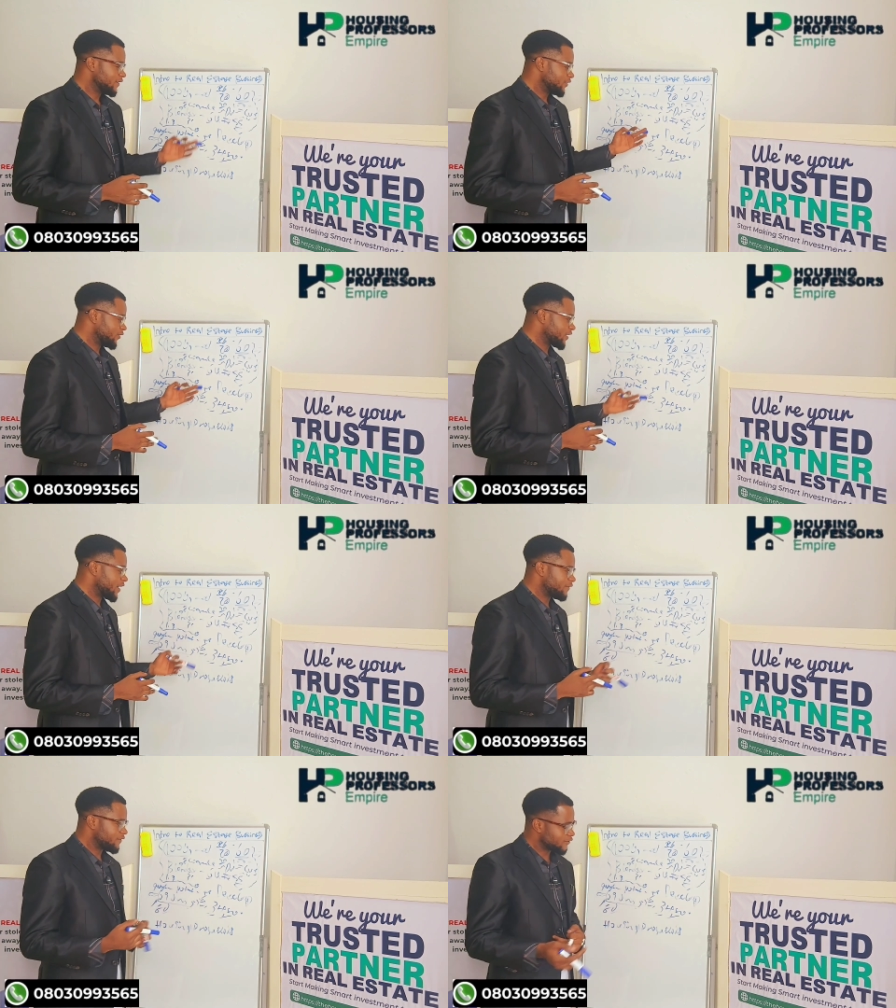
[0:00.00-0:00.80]
Done
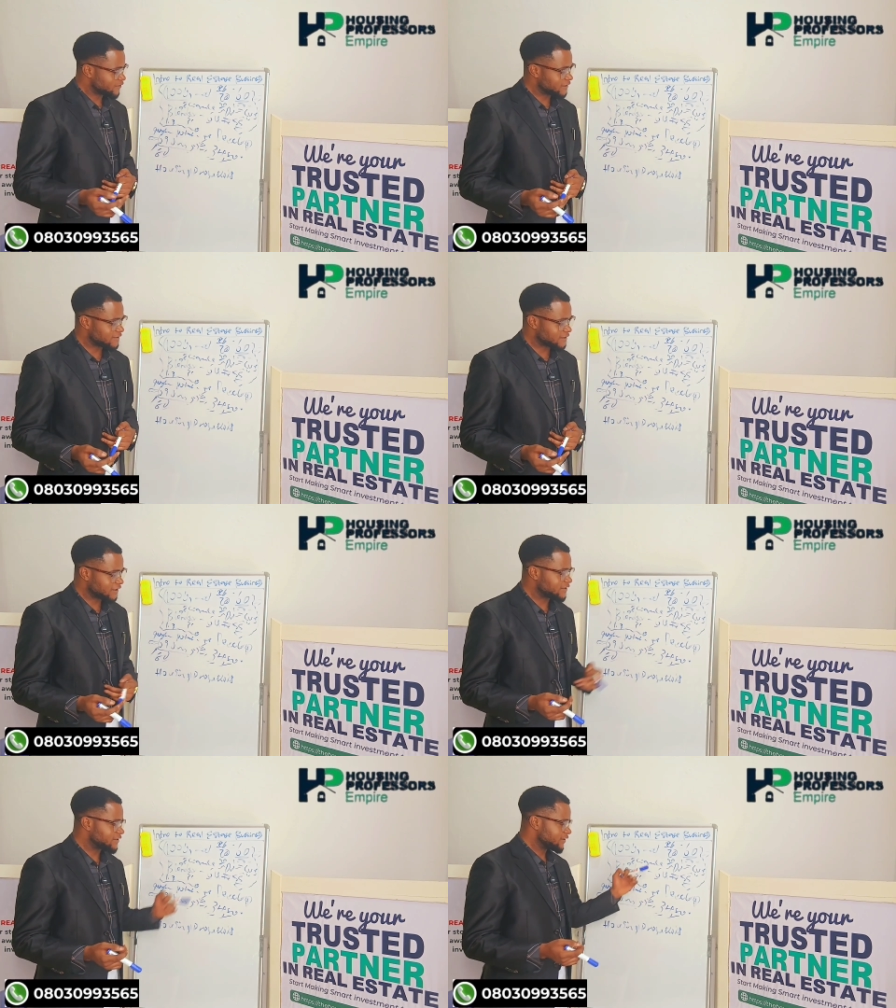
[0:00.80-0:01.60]
our first
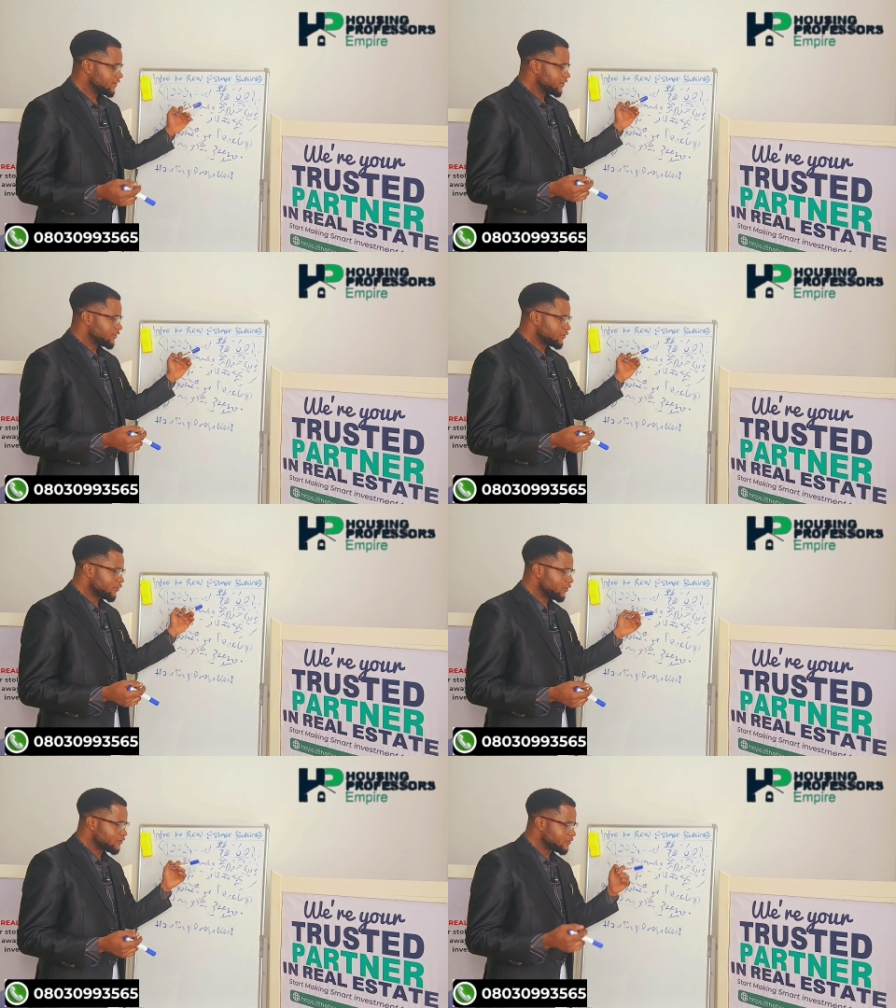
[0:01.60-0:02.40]
estate,
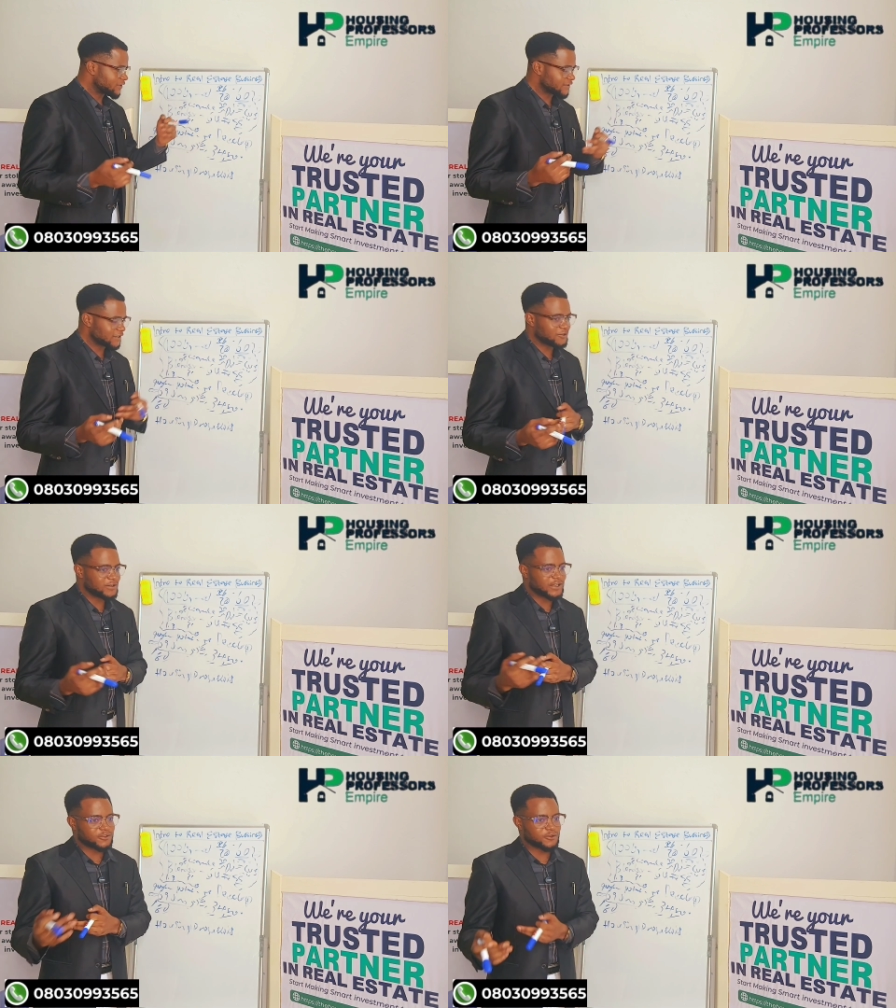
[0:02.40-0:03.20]
going to the
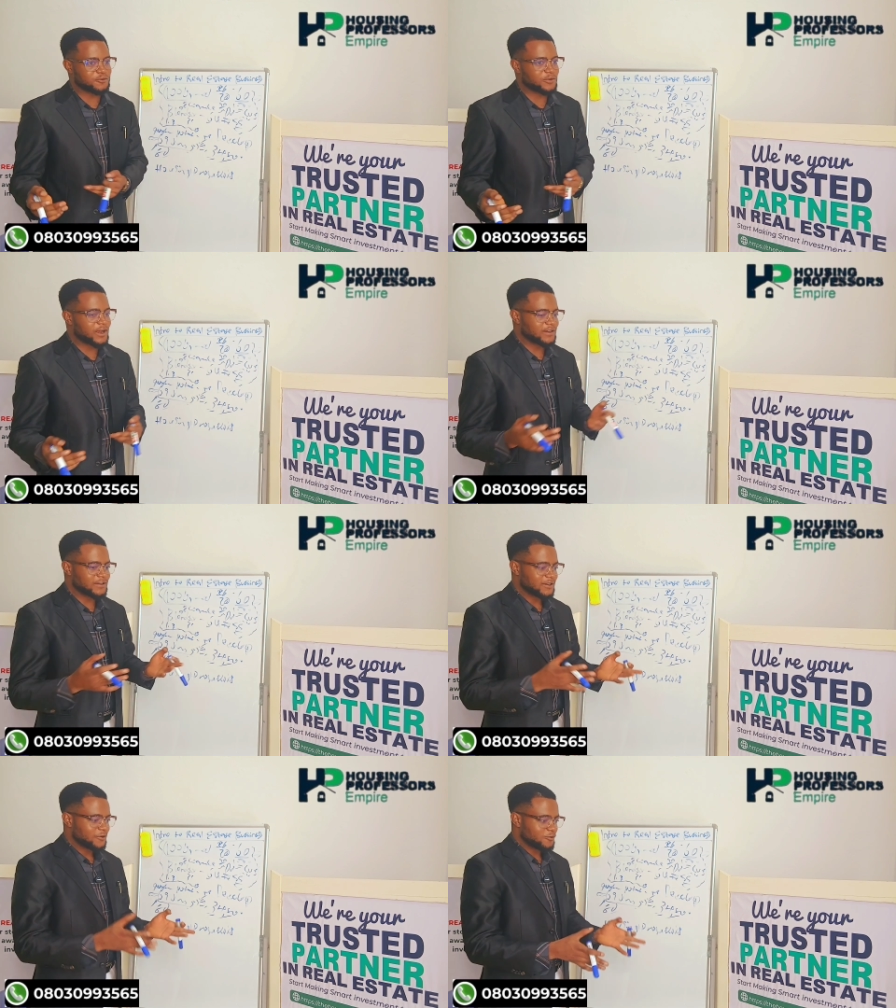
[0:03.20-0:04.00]
second and third
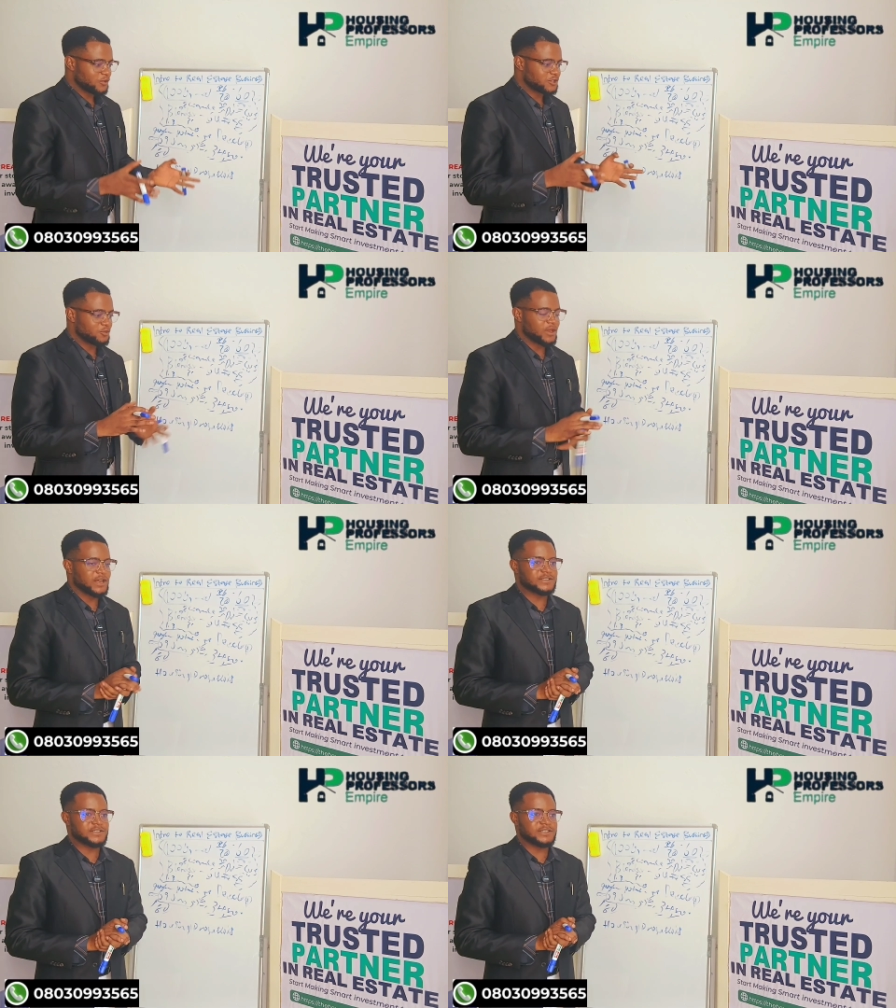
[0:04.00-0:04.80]
one, which we
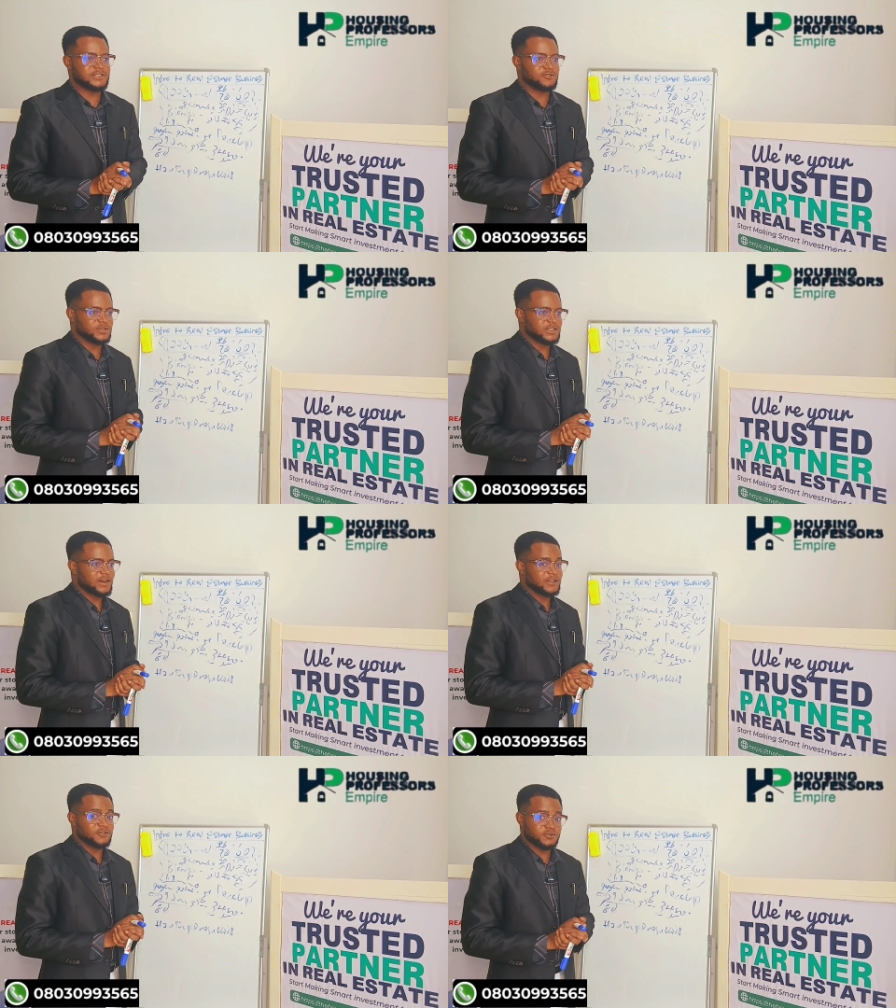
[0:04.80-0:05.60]
are still doing
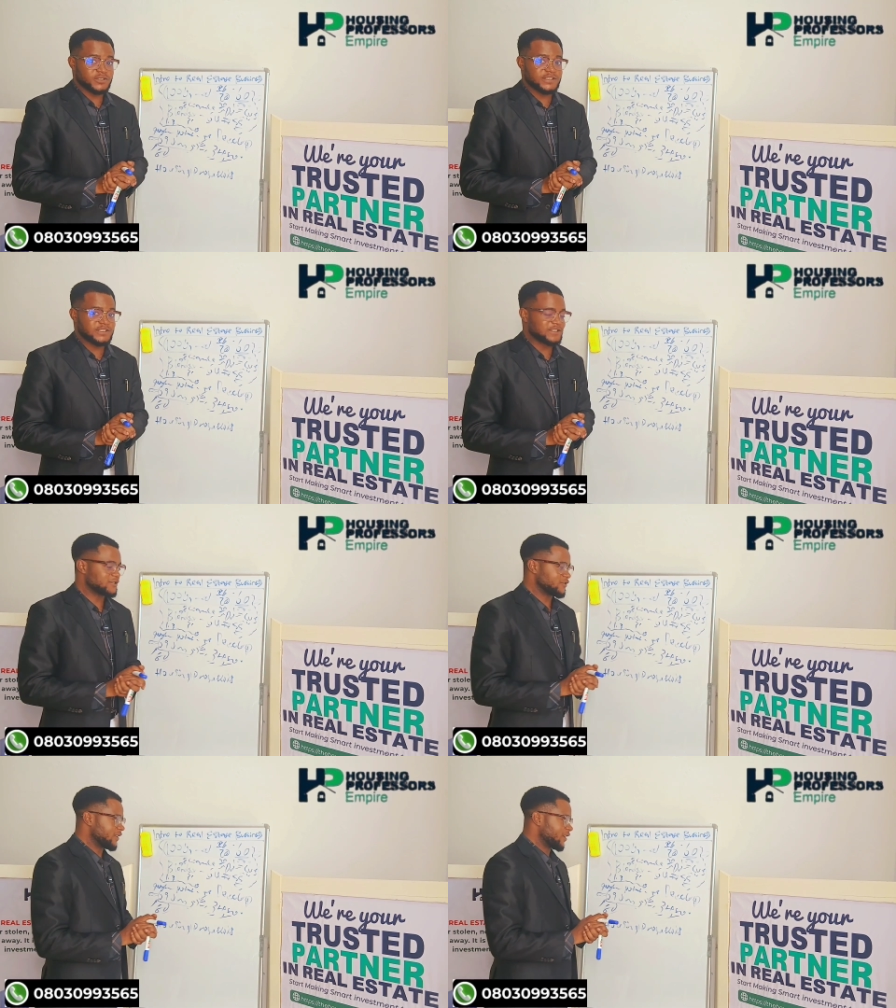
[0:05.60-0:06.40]
our due diligence
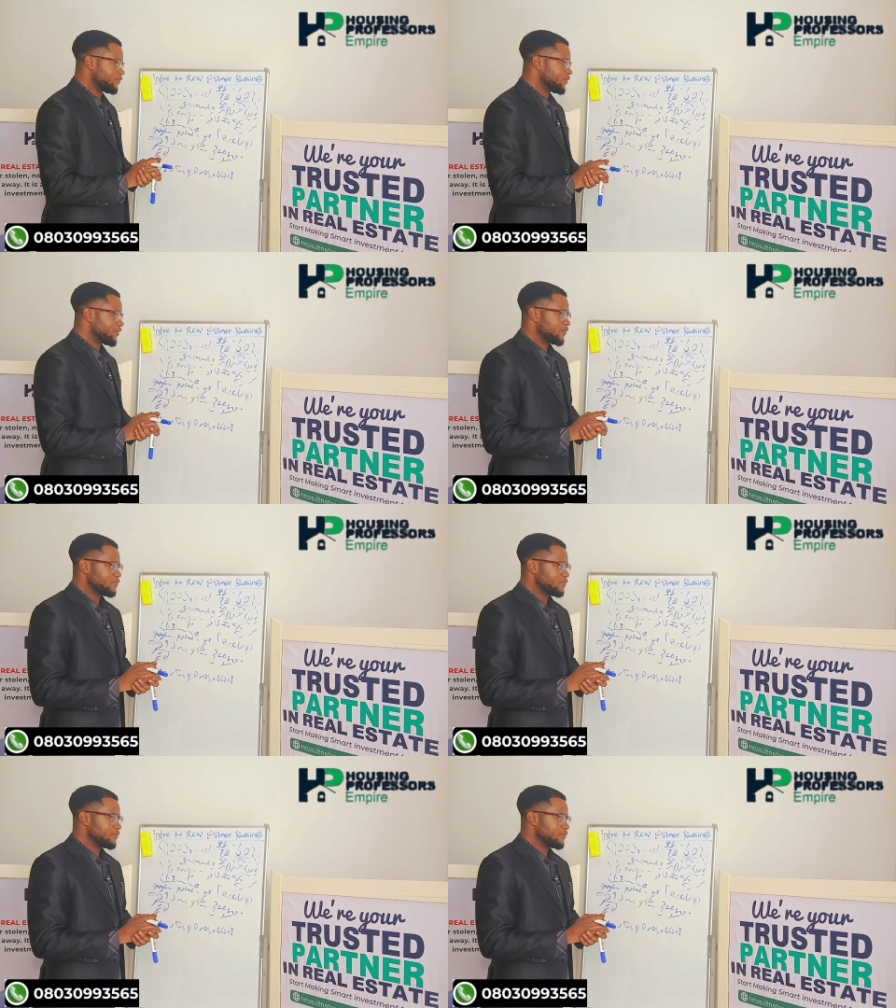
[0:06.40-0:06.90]
on them.